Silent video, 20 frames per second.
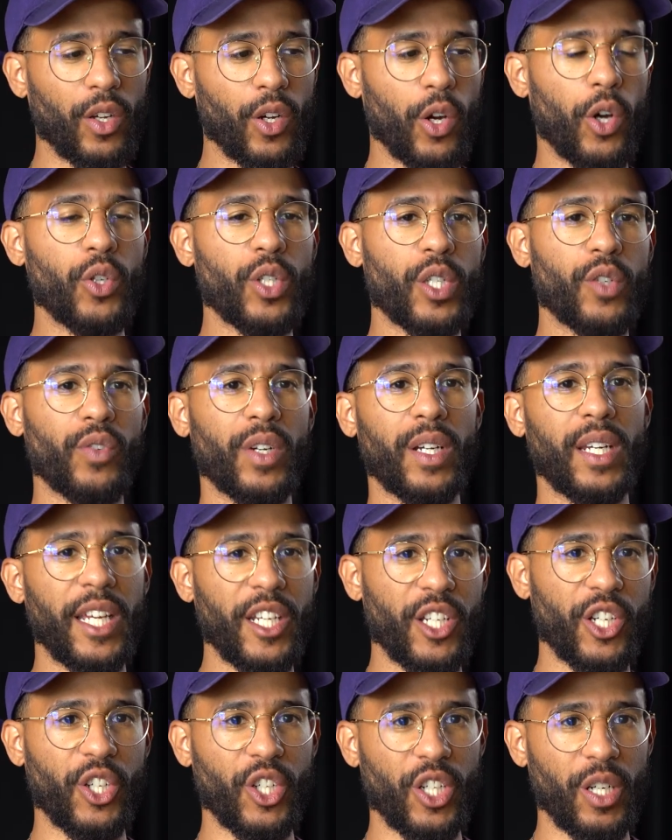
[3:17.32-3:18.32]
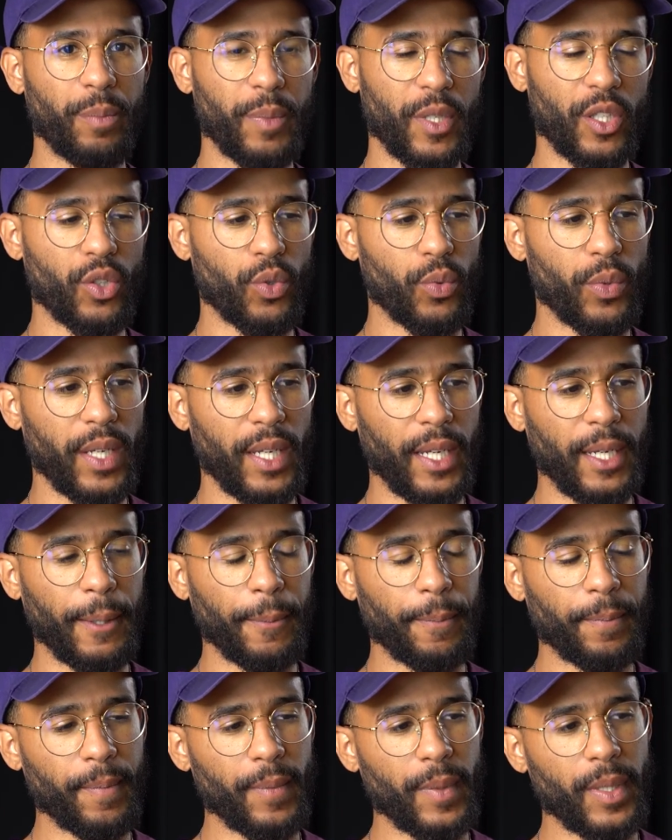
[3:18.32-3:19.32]
the cozy relationship
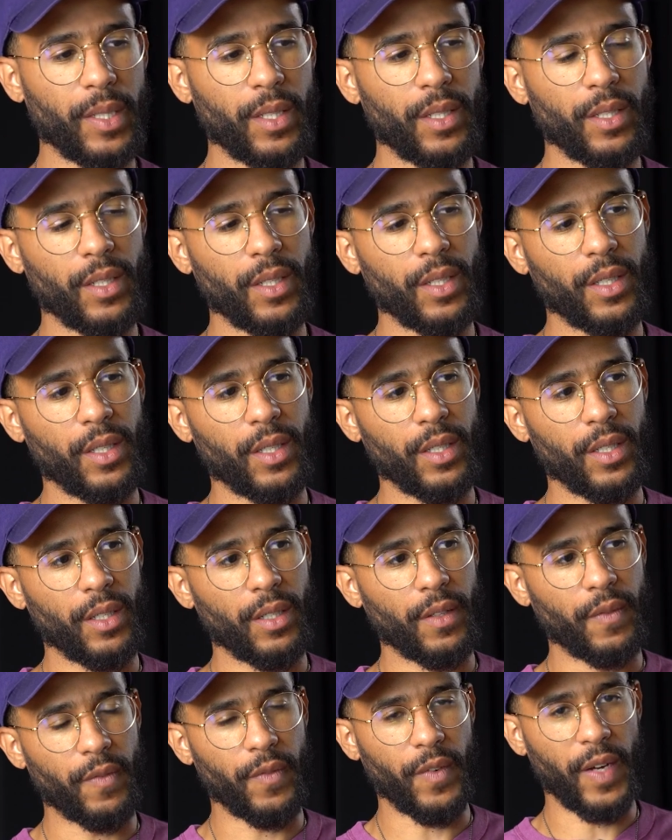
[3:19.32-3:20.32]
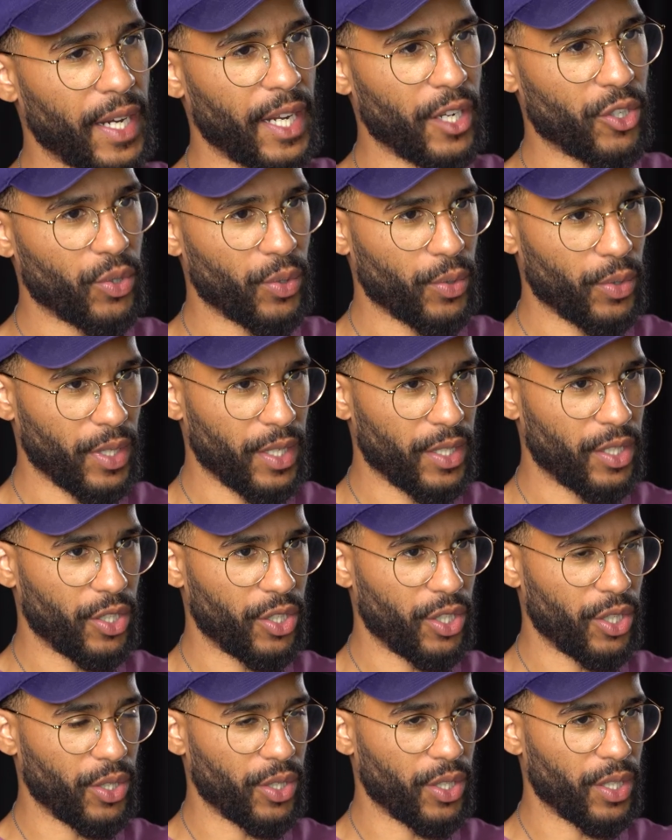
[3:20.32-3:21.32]
between financial
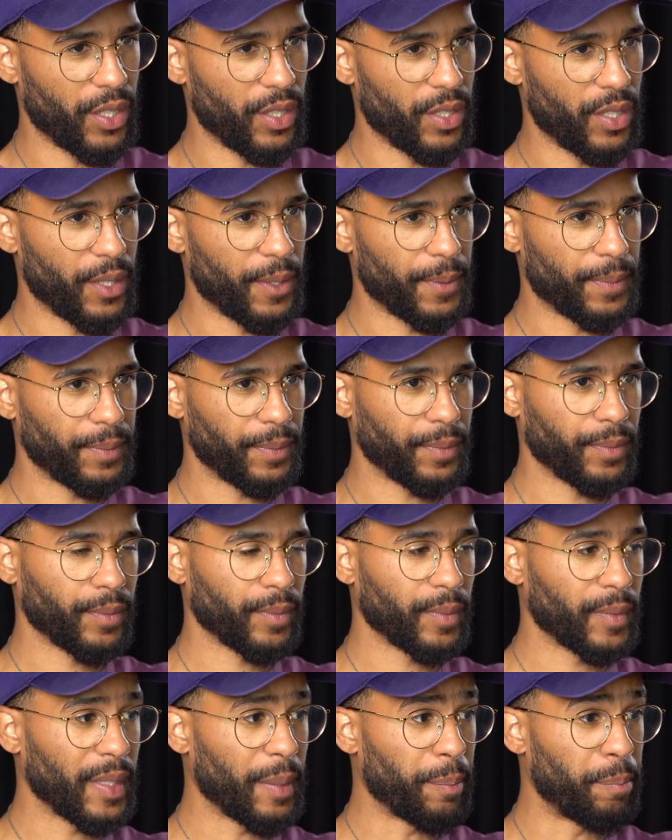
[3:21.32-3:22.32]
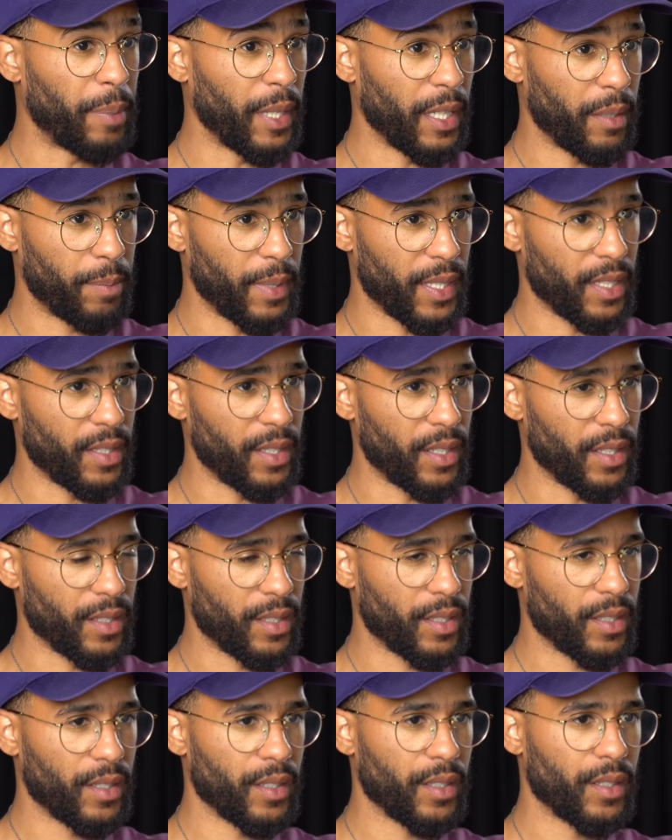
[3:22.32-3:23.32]
institutions, big
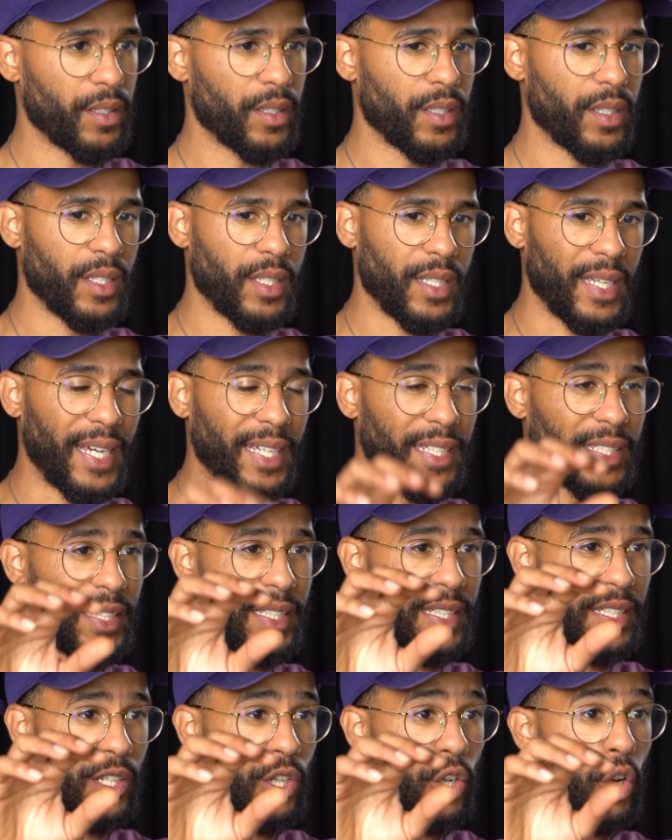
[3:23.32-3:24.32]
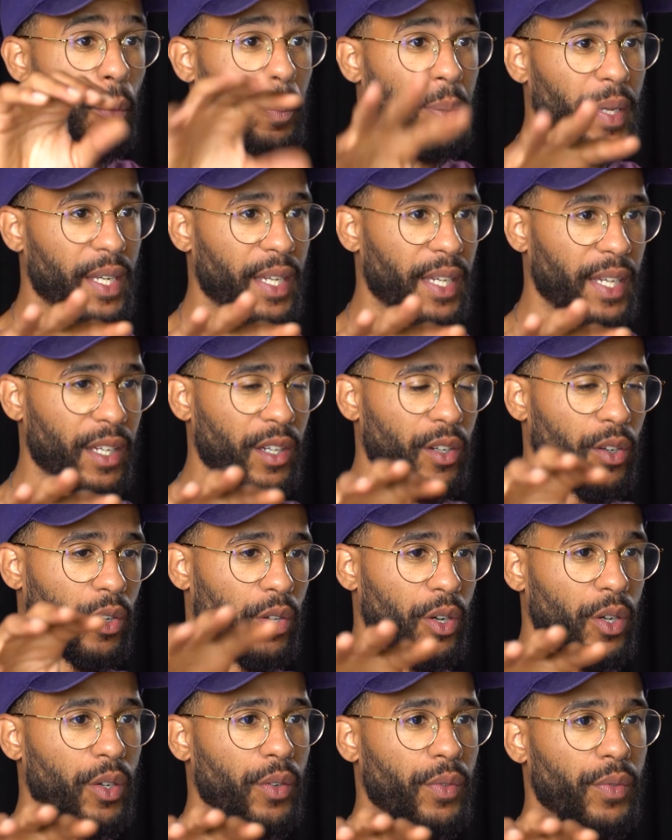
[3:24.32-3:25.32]
business, and the lobbying
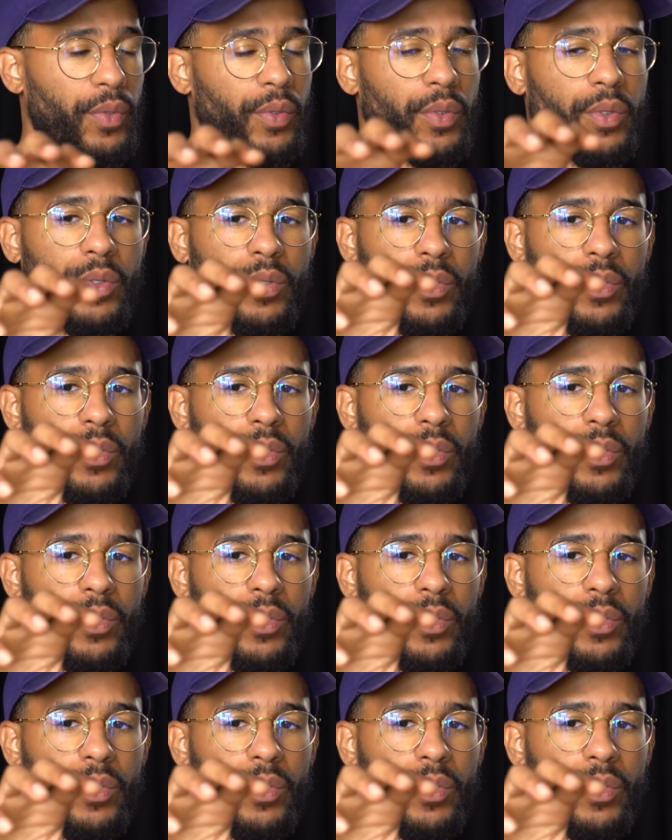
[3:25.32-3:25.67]
of